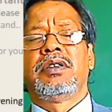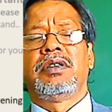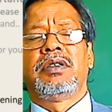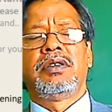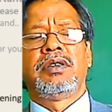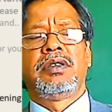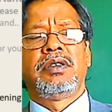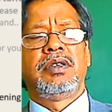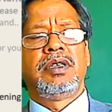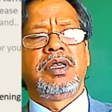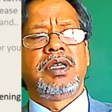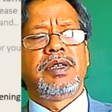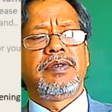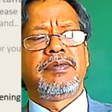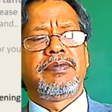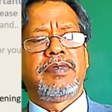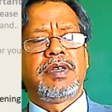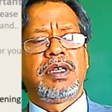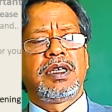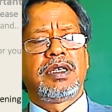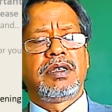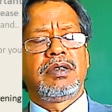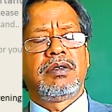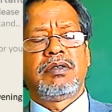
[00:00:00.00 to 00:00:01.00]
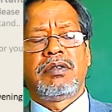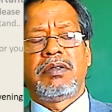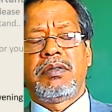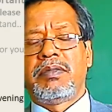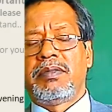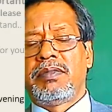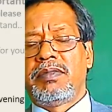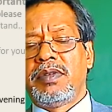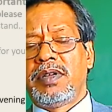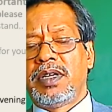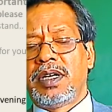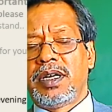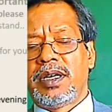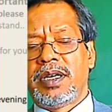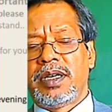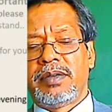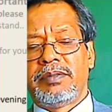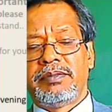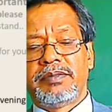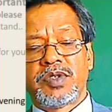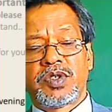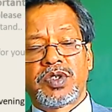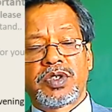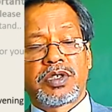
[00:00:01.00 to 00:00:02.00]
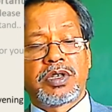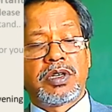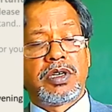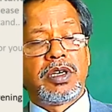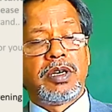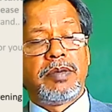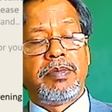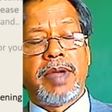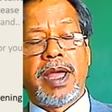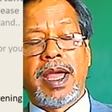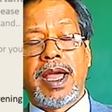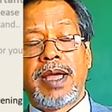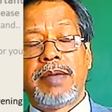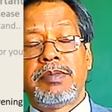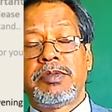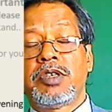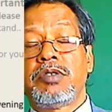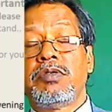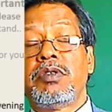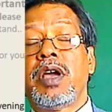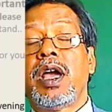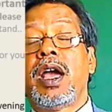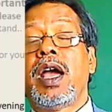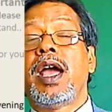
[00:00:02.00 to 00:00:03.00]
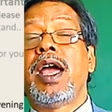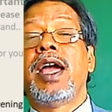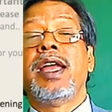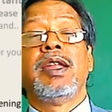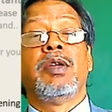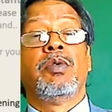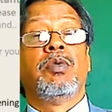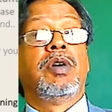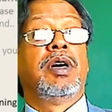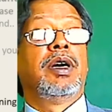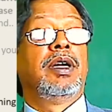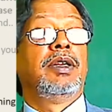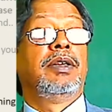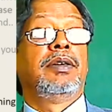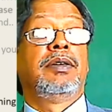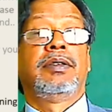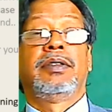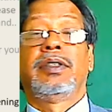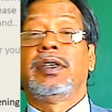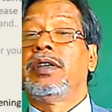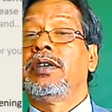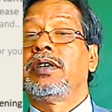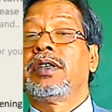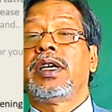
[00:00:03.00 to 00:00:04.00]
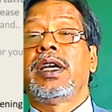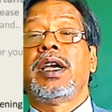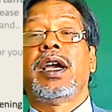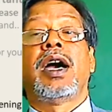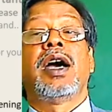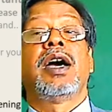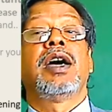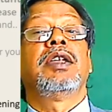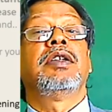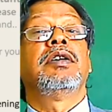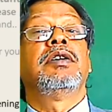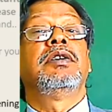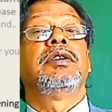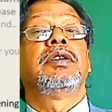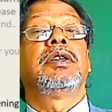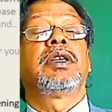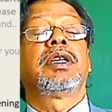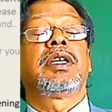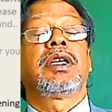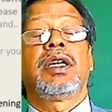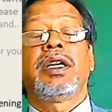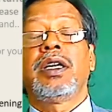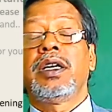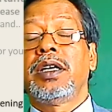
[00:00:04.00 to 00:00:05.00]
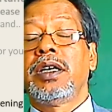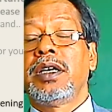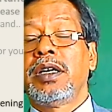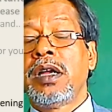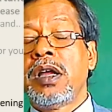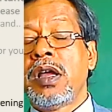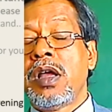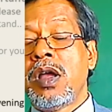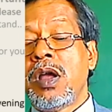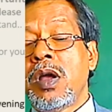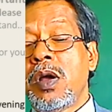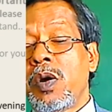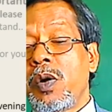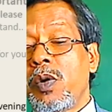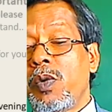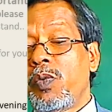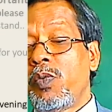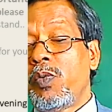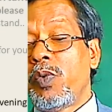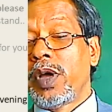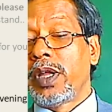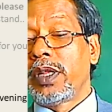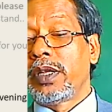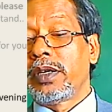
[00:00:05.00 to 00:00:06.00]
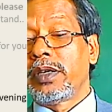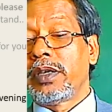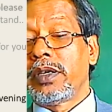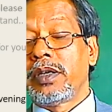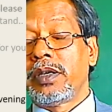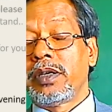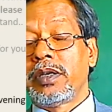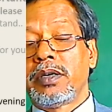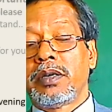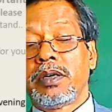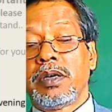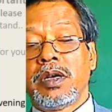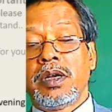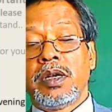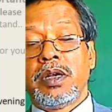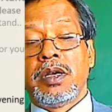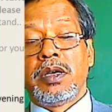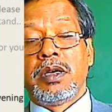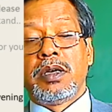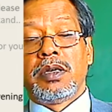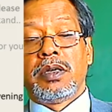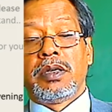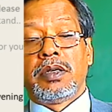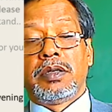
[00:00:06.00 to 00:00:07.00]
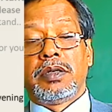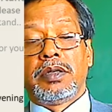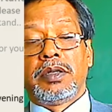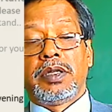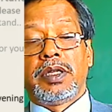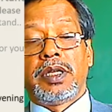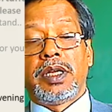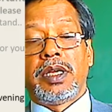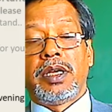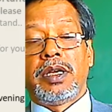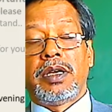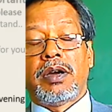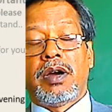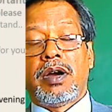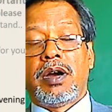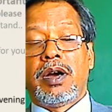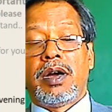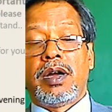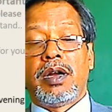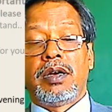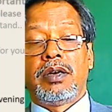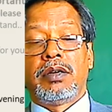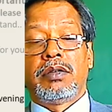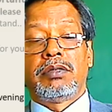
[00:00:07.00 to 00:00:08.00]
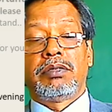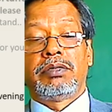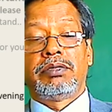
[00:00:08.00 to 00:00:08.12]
good evening, sir, ma'am, to anyone. Okay, I don't care whether they are